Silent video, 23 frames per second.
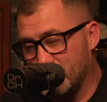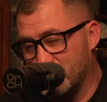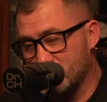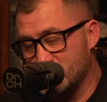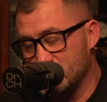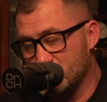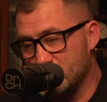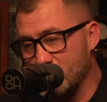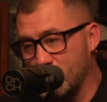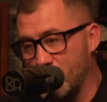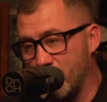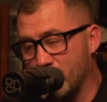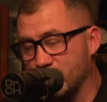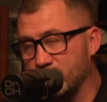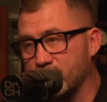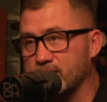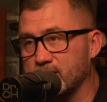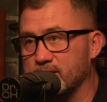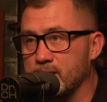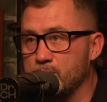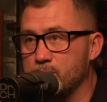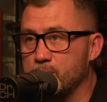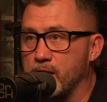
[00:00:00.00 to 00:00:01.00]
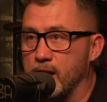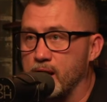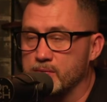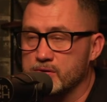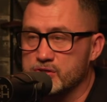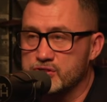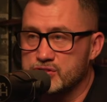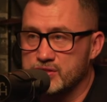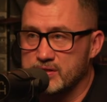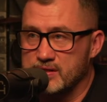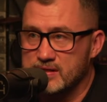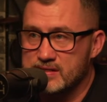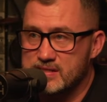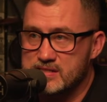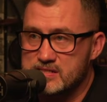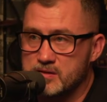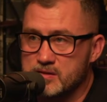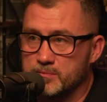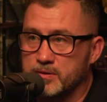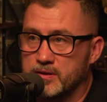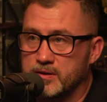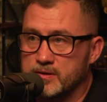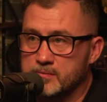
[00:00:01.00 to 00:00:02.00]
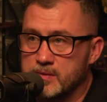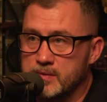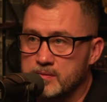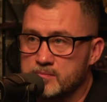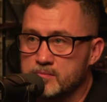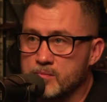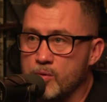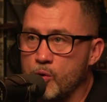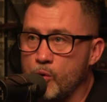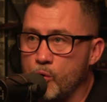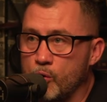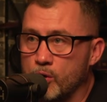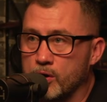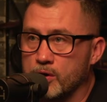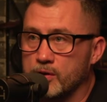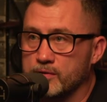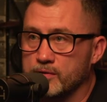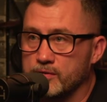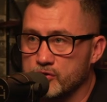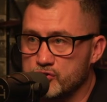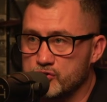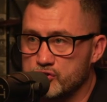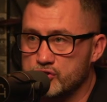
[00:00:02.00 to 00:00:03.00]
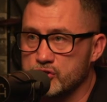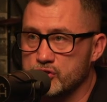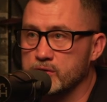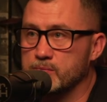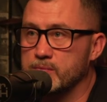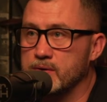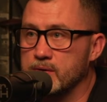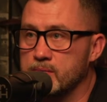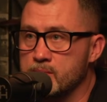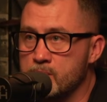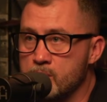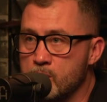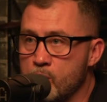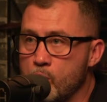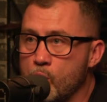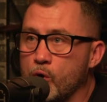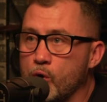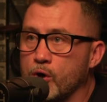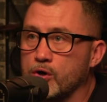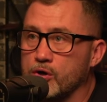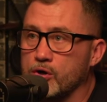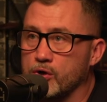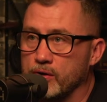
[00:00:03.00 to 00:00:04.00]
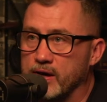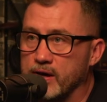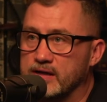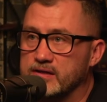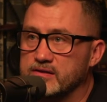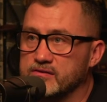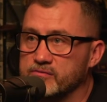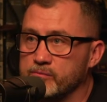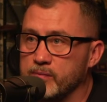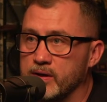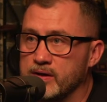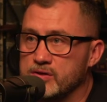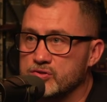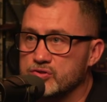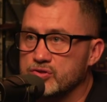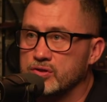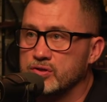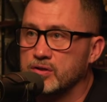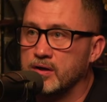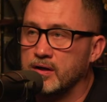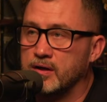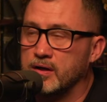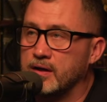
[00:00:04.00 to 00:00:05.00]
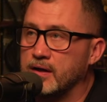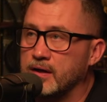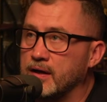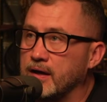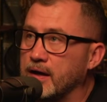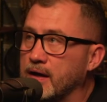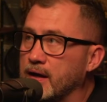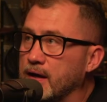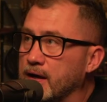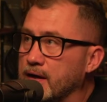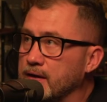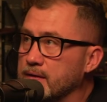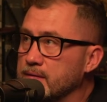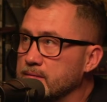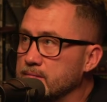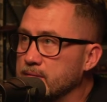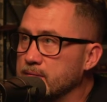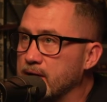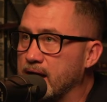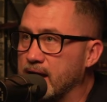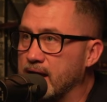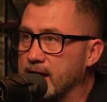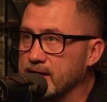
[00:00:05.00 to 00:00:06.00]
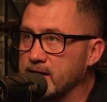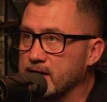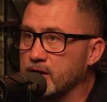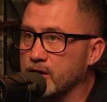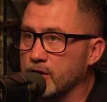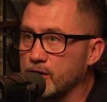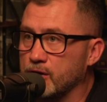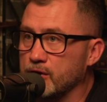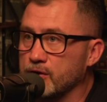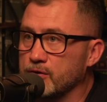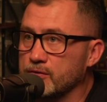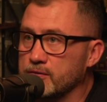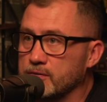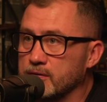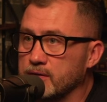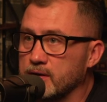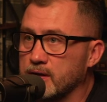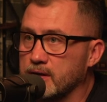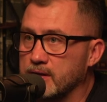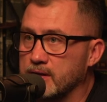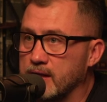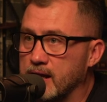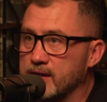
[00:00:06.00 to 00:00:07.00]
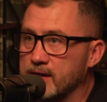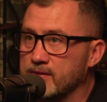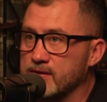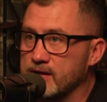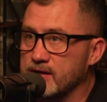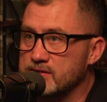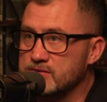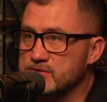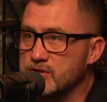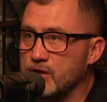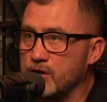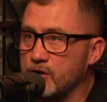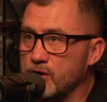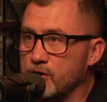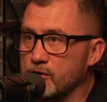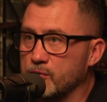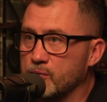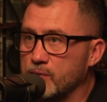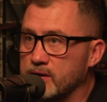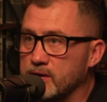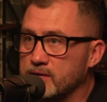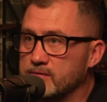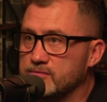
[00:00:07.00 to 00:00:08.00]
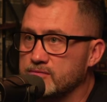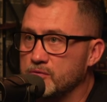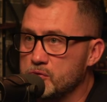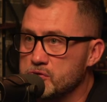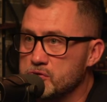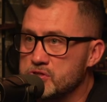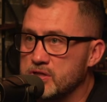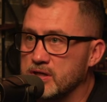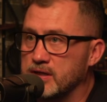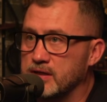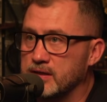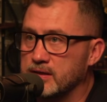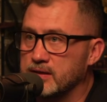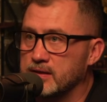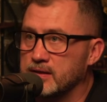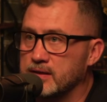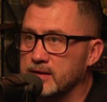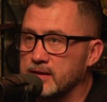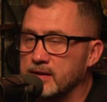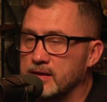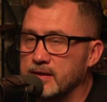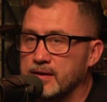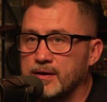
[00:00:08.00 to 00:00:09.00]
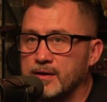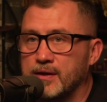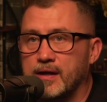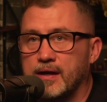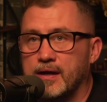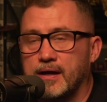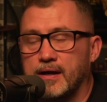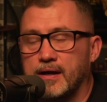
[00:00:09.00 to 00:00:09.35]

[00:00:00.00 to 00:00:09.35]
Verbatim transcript: so I think they probably should have disciplined me more. There mm-hmm. should have been more corrective measure. Um, I had to learn a lot of things the hard way, unfortunately. Mm-hmm.